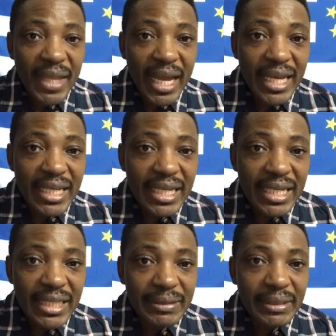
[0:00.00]
And
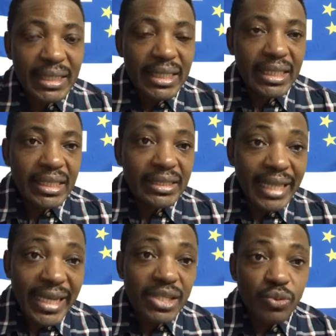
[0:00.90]

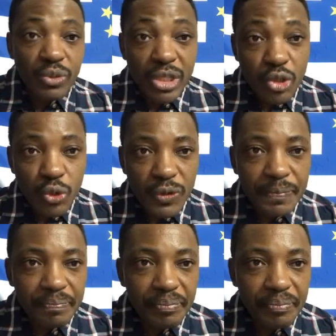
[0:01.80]
that is the truth.